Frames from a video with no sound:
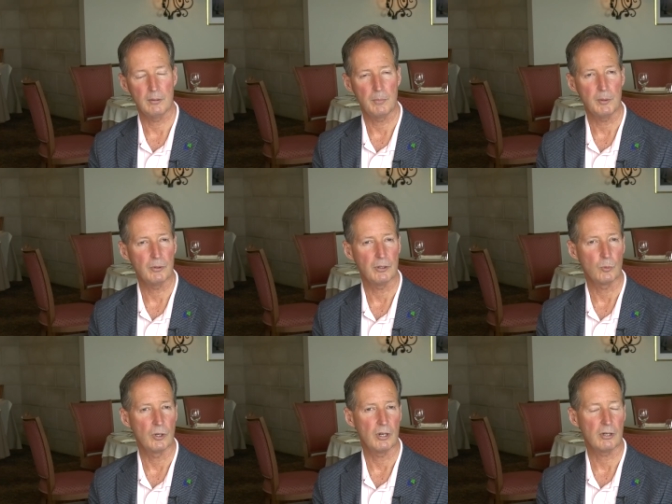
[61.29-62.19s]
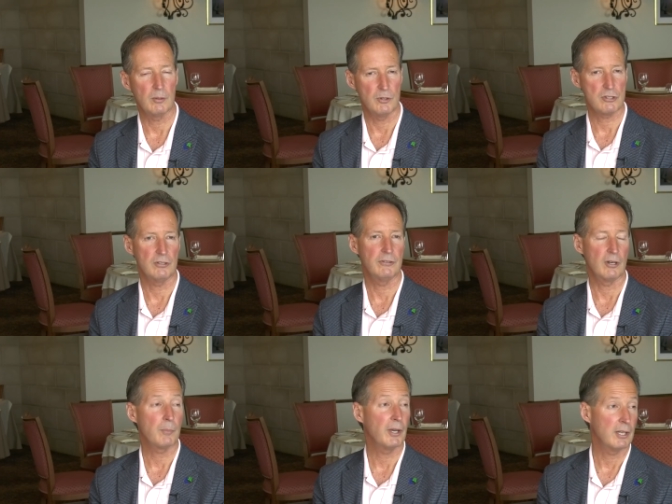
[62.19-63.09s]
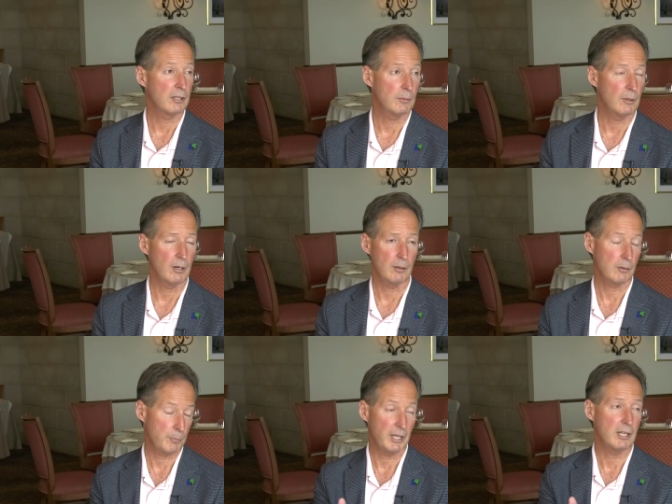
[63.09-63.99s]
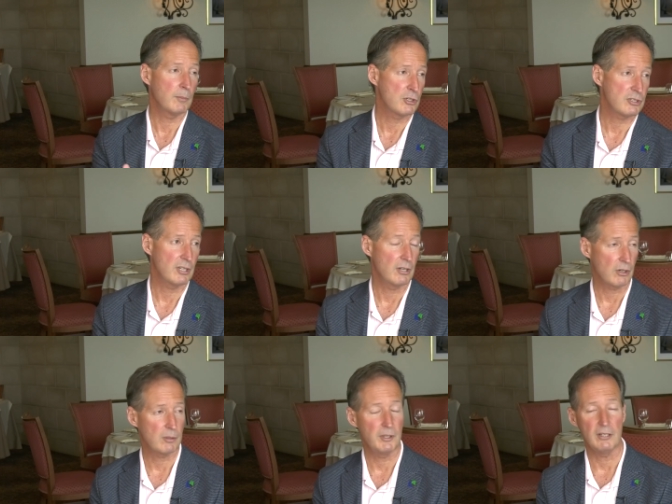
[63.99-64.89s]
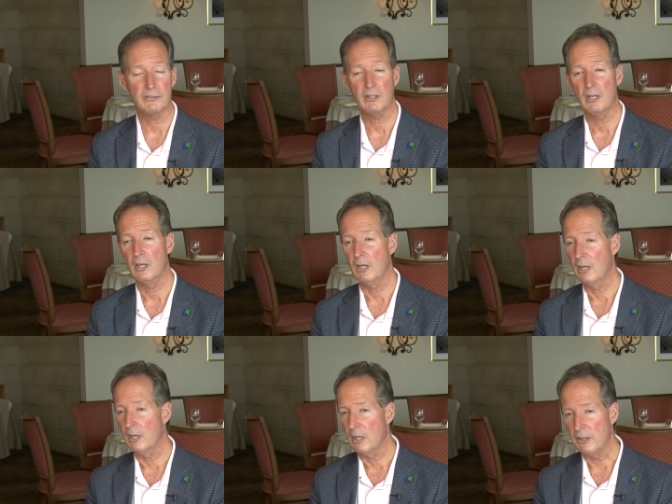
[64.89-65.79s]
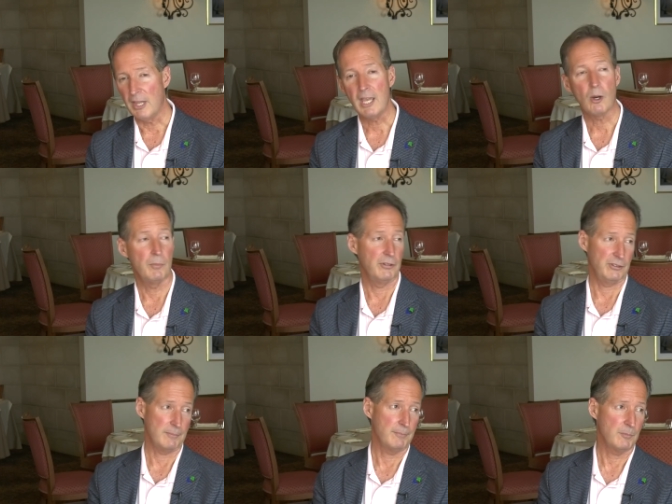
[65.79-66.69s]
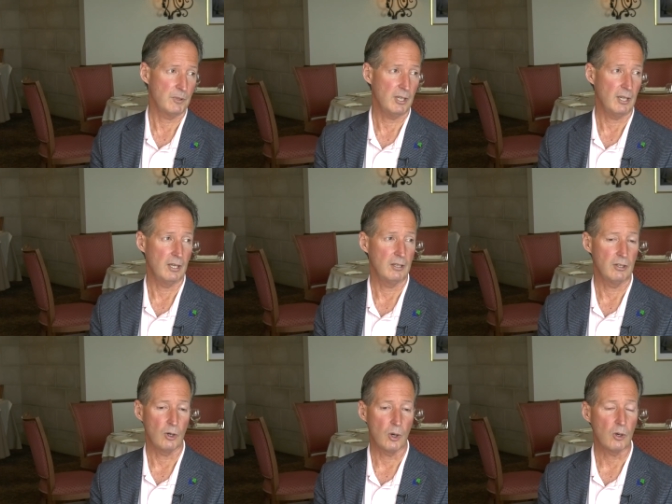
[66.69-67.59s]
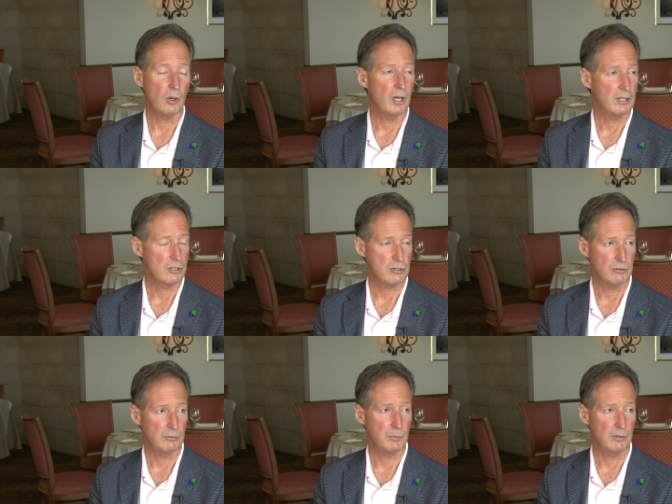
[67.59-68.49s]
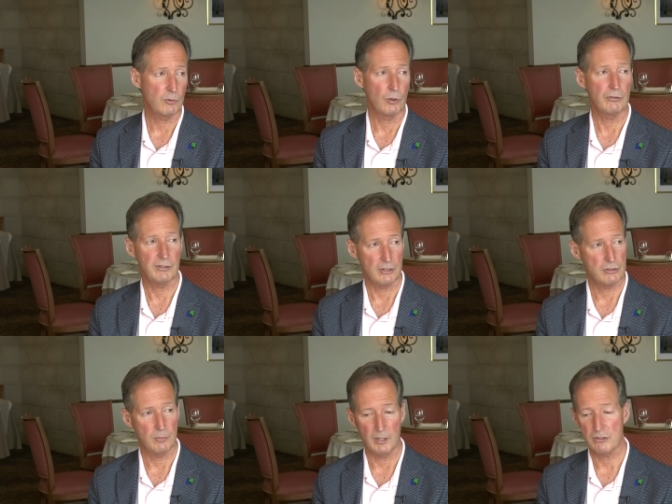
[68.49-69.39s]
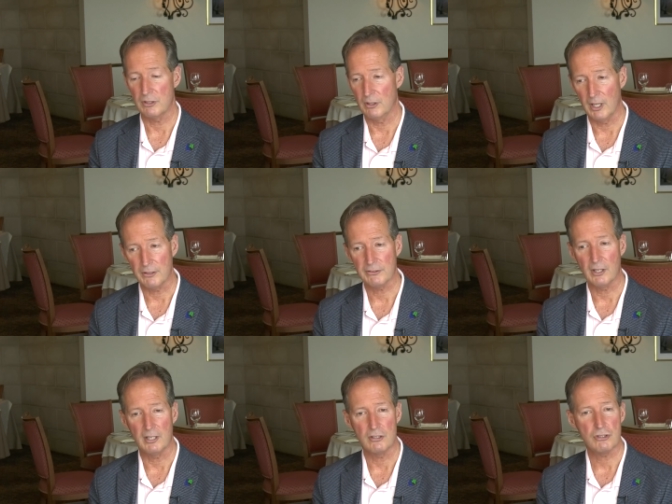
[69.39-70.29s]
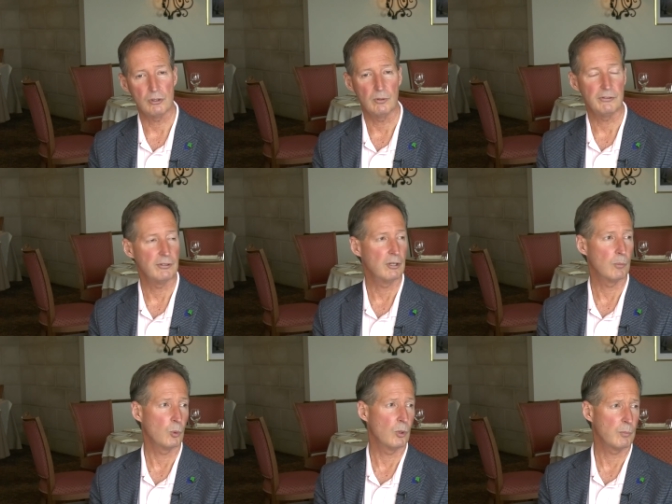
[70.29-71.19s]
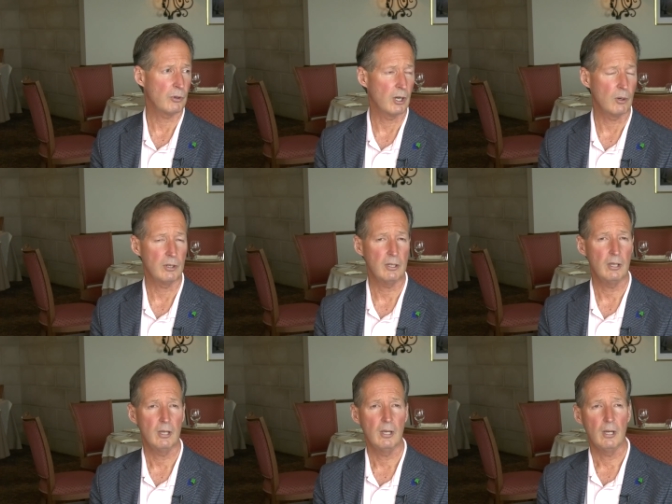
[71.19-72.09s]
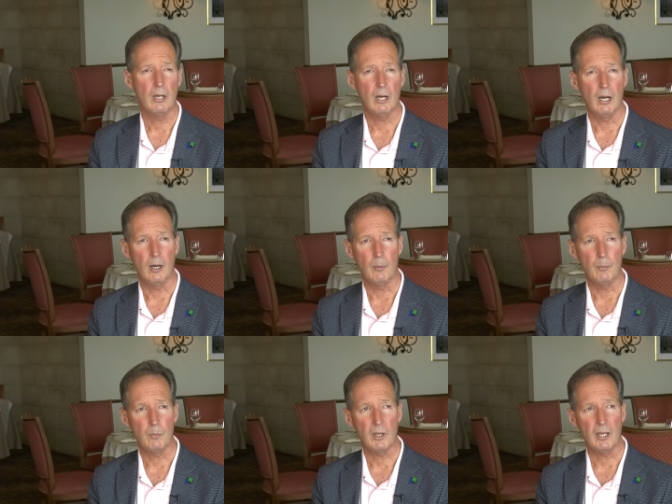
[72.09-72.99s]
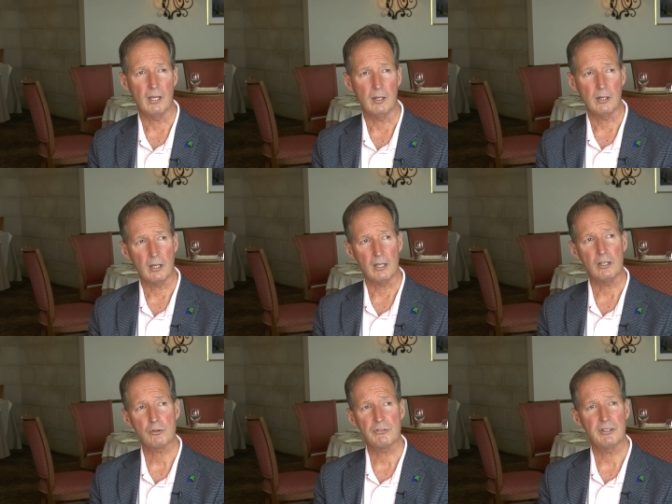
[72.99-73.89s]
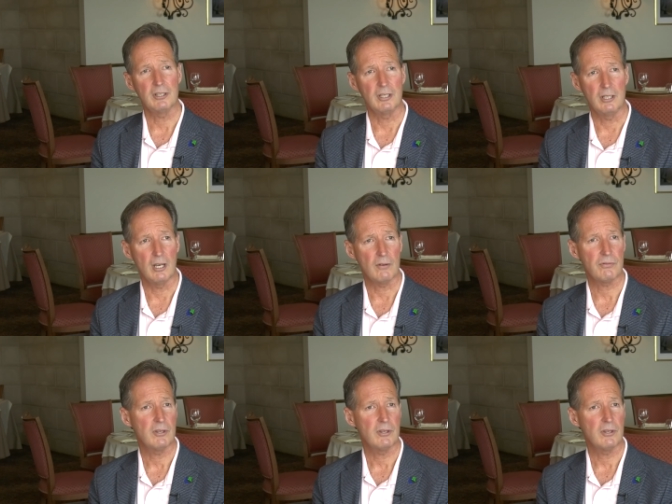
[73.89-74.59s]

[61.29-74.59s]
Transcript: the people that run our commissions and our planning, our uh, planning commission and our committees. They are busy. -hmm. And there are a lot of issues, but of course, as you mentioned, the landslide issue is the number one priority. Um, and uh, interestingly enough,